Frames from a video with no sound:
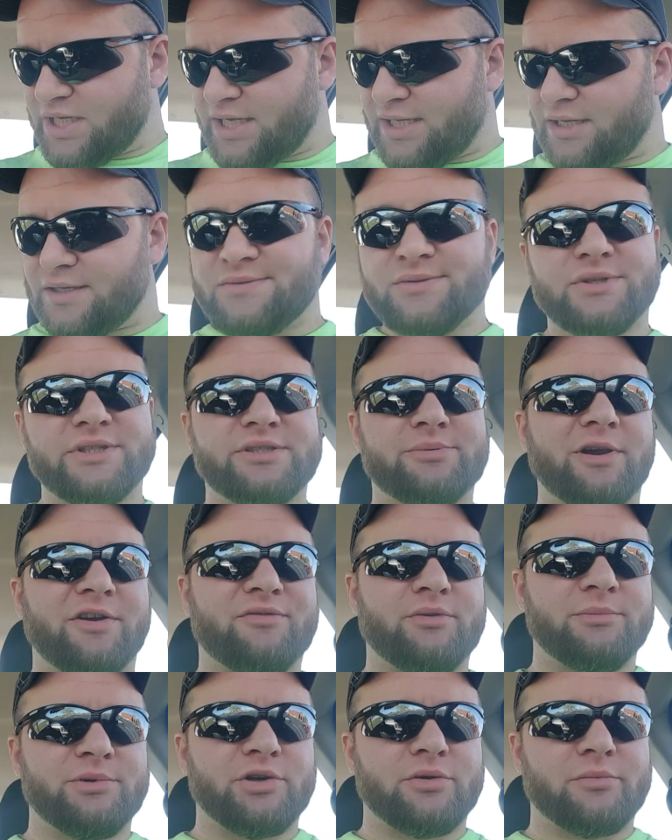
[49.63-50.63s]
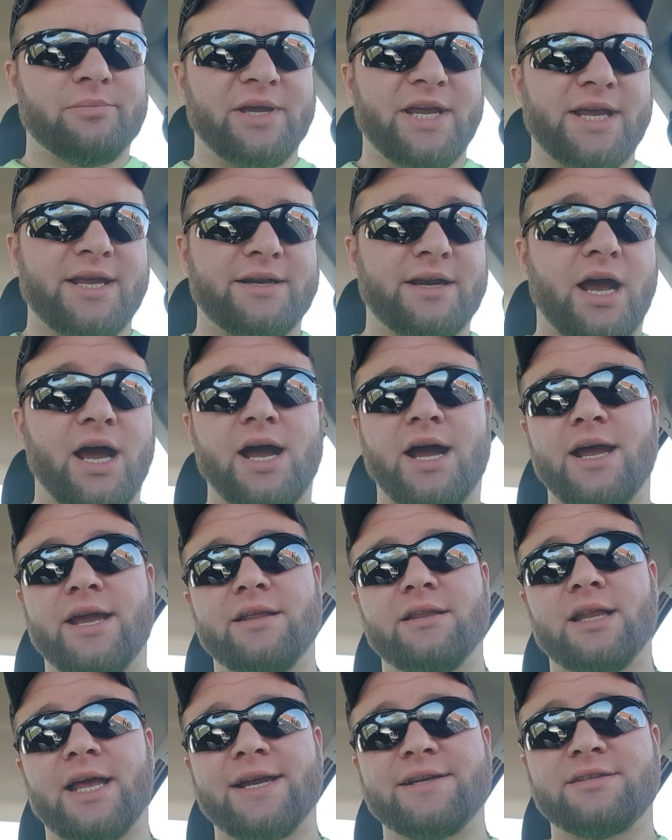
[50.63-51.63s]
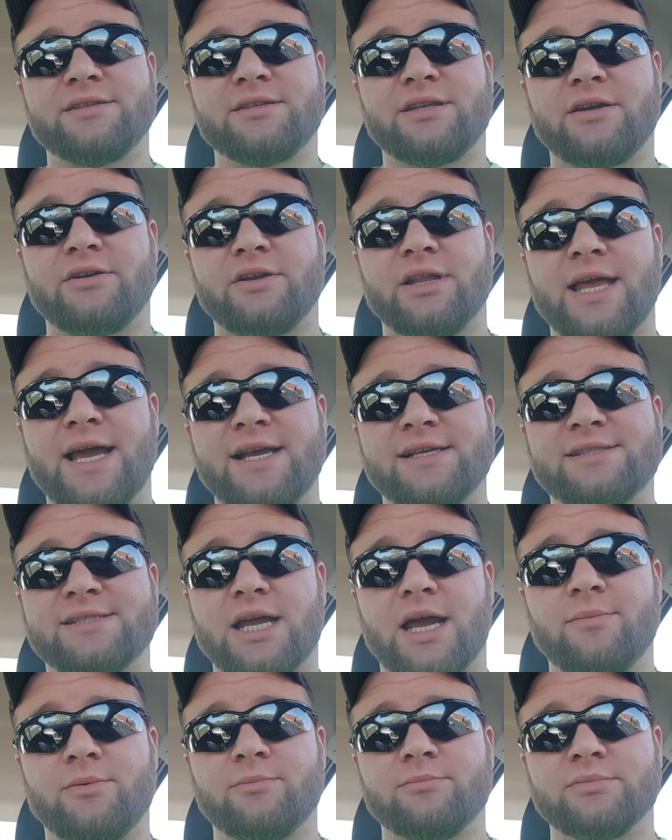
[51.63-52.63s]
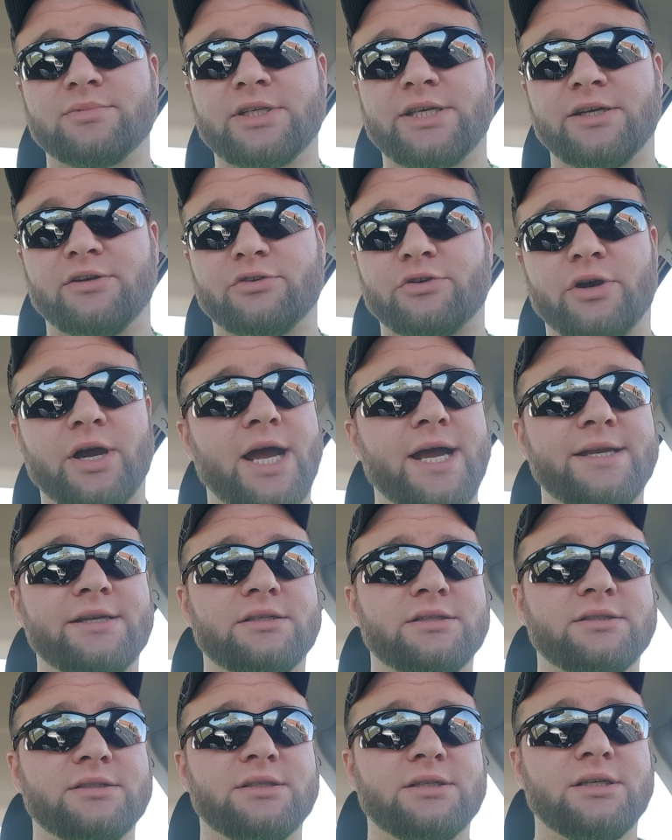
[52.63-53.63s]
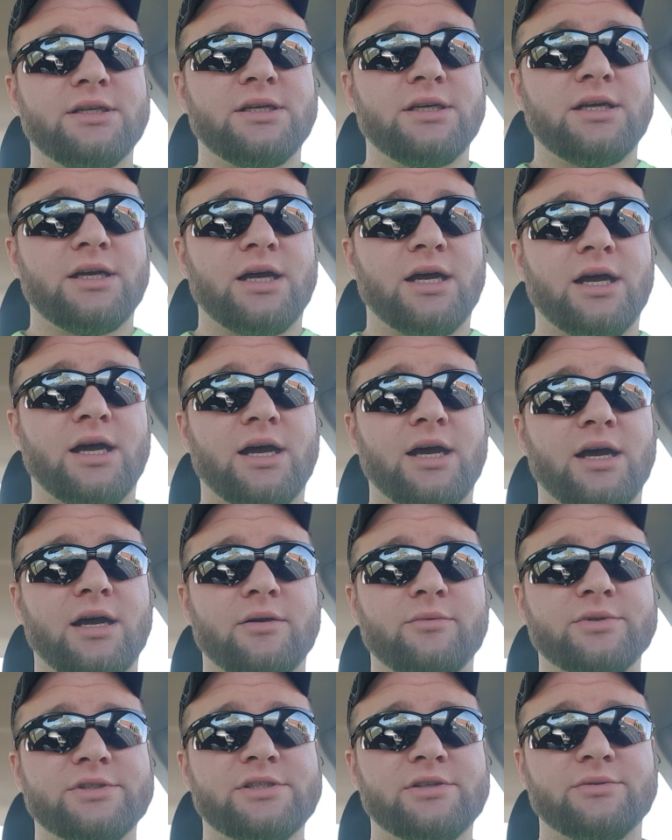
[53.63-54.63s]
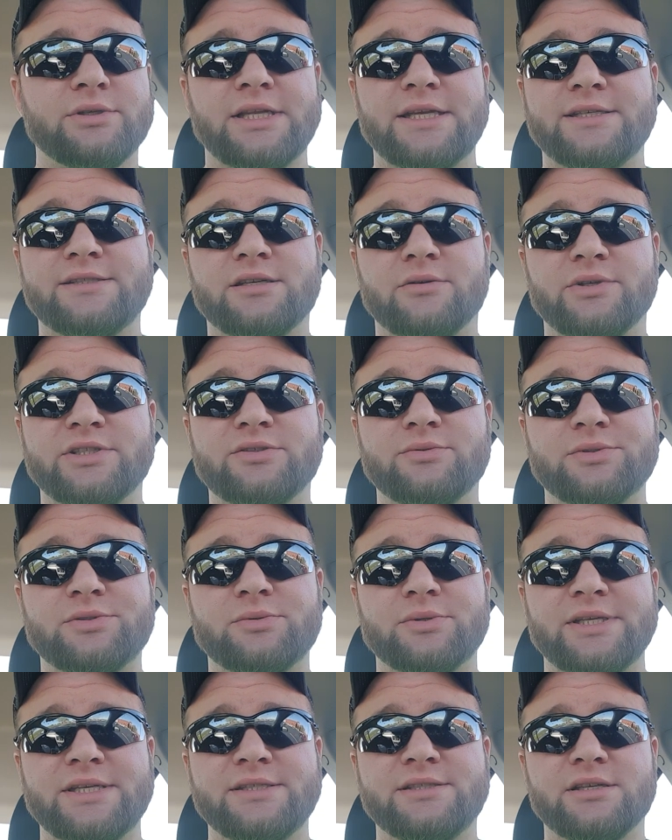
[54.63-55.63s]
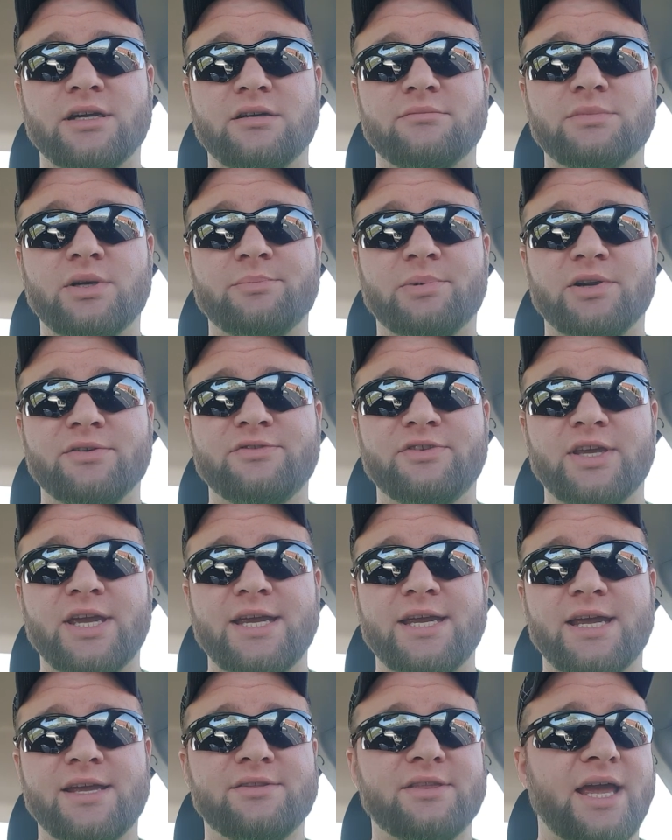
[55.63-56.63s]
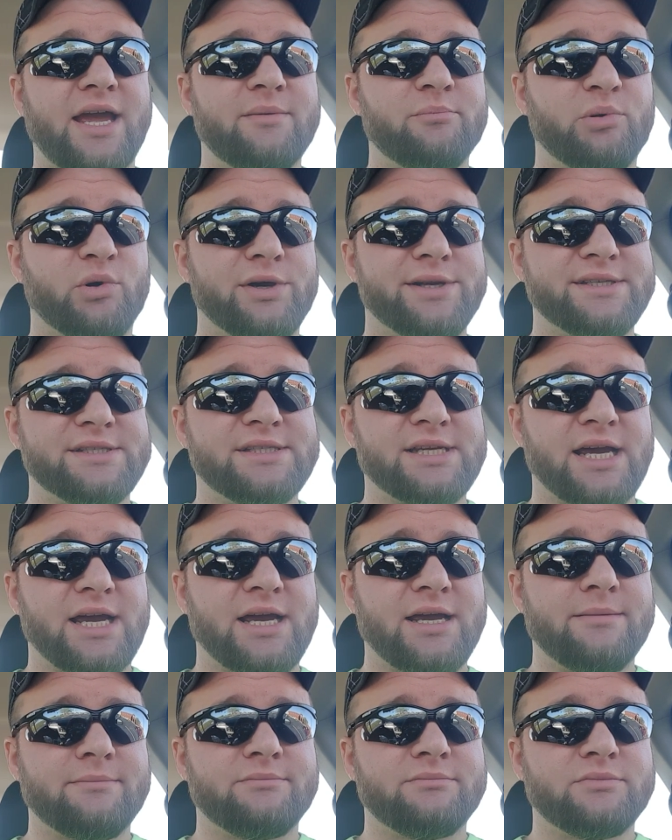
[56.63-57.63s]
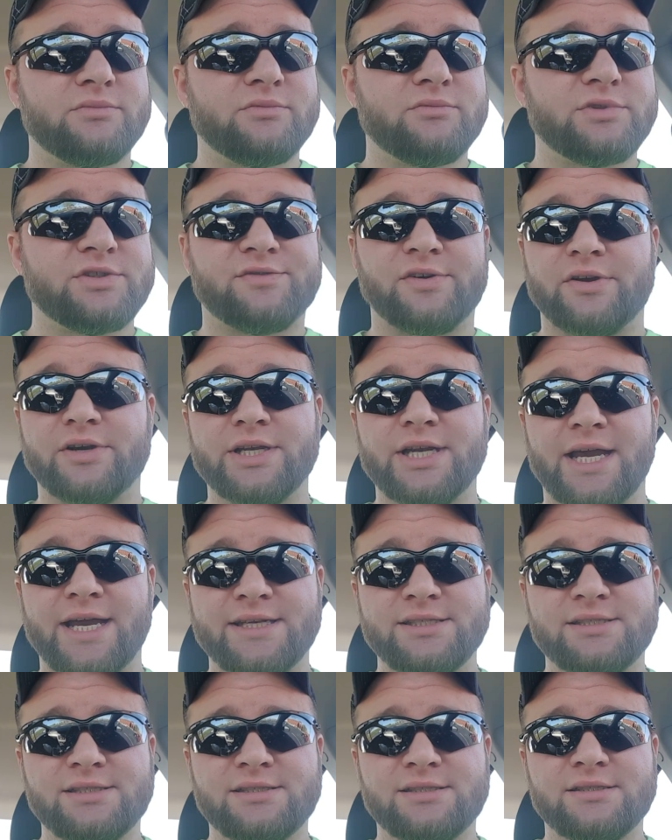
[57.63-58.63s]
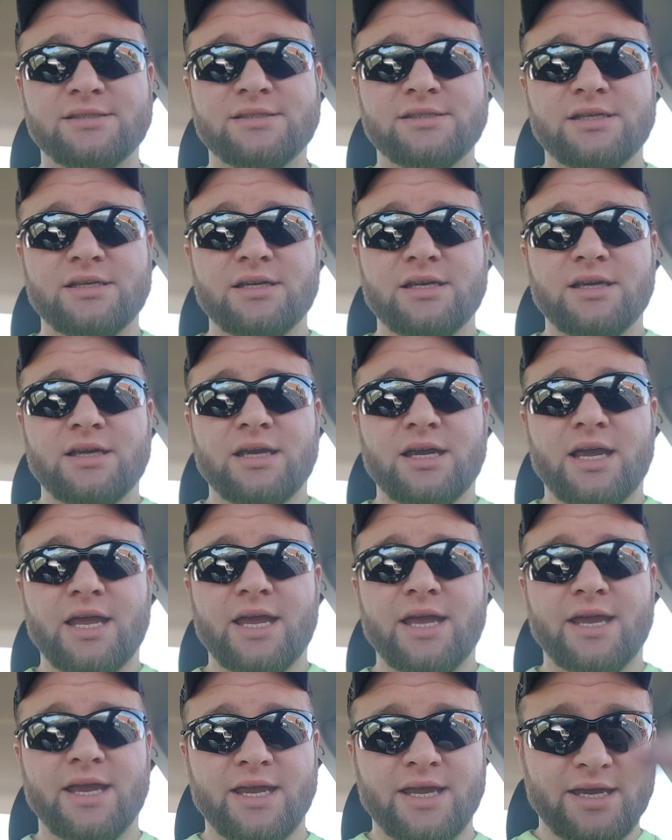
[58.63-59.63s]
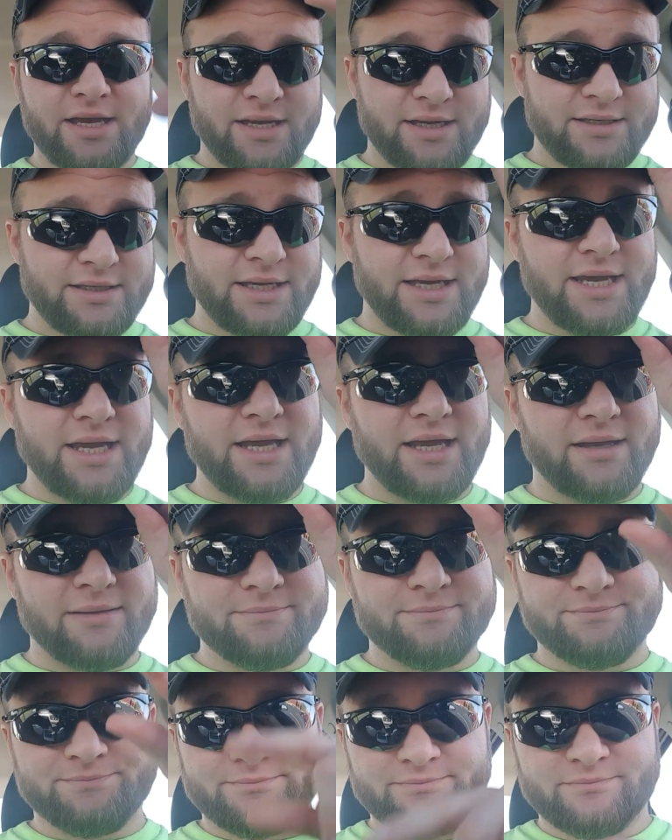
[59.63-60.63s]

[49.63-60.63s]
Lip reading: And that's what we expect from a newer band. I liked their last album, Killgrind. It was released, which was released on my birthday at that point in time. It was very nice. And yeah.